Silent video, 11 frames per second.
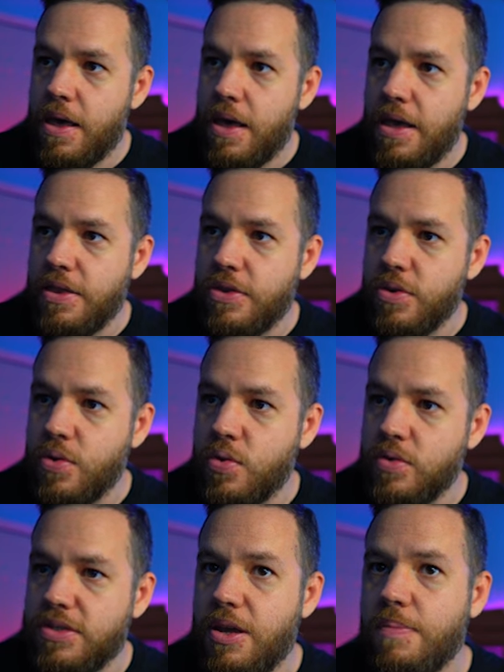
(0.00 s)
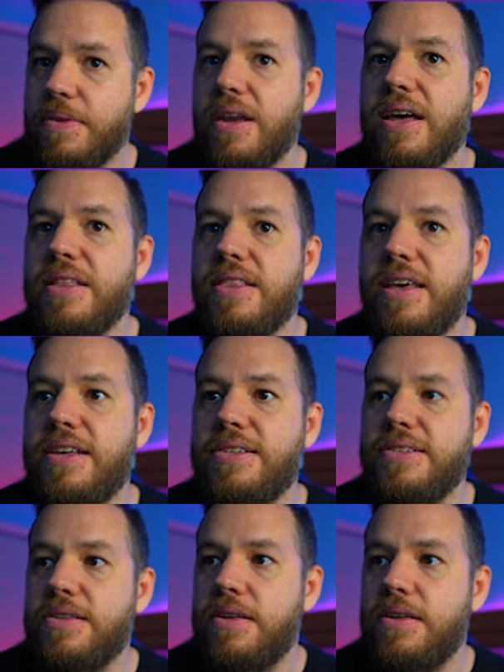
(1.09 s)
and do something like this,